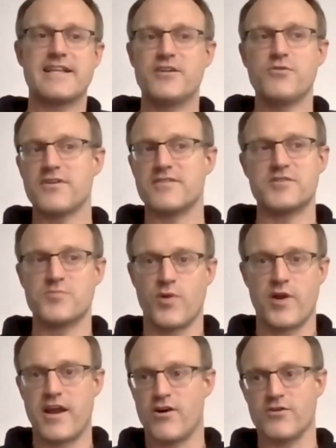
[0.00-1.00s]
then you can
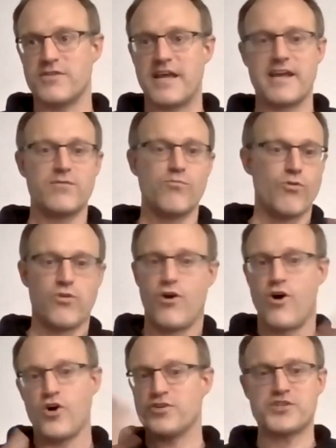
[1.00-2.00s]
spray all day
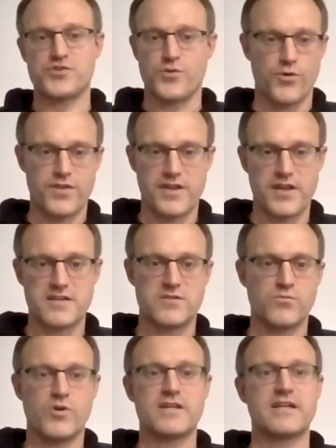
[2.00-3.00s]
long, destroy things
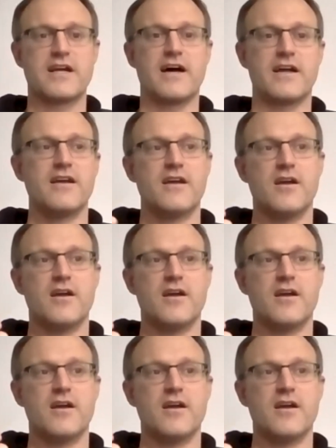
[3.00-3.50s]
and whatnot.